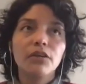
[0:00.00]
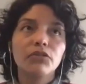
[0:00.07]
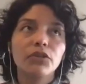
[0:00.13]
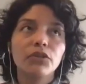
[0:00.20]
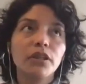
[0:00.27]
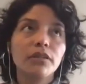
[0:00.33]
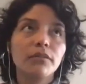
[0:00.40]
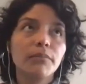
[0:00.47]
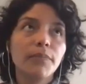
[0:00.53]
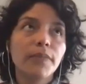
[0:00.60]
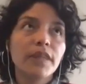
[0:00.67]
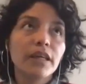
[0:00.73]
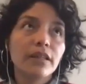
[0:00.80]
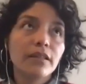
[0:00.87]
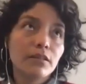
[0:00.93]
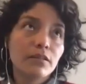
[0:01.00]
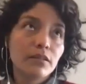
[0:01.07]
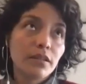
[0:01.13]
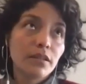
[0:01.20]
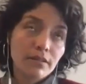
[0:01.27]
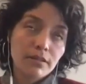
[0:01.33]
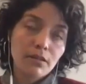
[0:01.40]
So then that is
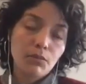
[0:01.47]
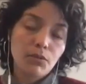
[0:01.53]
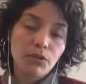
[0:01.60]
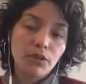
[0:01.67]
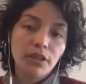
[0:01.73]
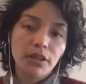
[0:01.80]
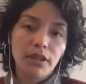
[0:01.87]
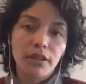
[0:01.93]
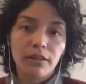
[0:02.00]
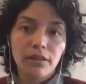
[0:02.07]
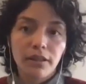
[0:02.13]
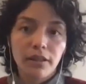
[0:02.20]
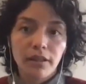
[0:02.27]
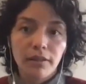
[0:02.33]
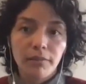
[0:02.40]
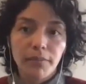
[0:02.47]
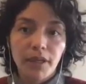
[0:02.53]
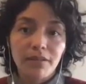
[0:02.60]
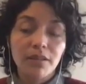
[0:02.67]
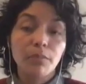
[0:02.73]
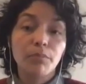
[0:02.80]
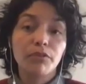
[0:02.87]
that's the work that um,
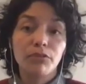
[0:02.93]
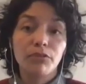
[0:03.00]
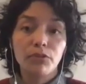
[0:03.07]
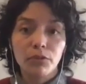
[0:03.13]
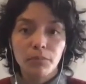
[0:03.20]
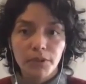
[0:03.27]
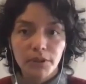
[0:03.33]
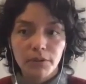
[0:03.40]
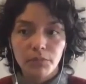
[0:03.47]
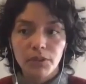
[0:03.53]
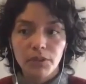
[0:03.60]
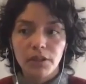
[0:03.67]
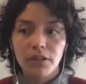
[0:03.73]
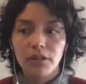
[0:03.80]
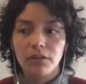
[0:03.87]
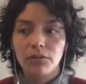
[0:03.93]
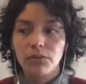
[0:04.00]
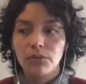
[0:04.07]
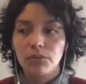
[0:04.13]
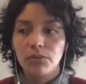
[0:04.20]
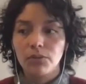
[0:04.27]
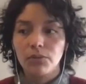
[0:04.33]
as a performer we need
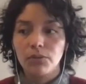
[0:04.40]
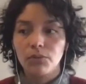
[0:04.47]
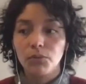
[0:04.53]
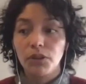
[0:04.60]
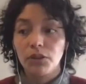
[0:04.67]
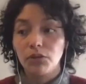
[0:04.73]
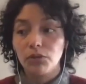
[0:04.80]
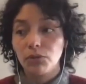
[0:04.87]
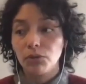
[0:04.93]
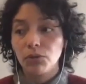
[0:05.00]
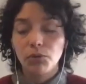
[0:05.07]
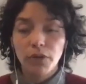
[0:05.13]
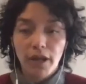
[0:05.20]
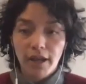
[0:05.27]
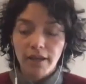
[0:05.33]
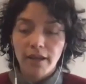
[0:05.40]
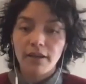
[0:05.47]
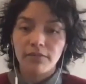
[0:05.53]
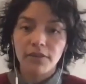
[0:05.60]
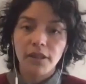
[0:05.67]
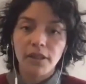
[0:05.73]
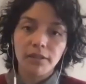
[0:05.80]
to we need to do what I
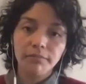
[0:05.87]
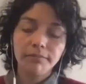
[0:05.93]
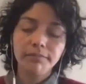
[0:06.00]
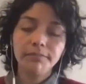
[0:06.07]
have done,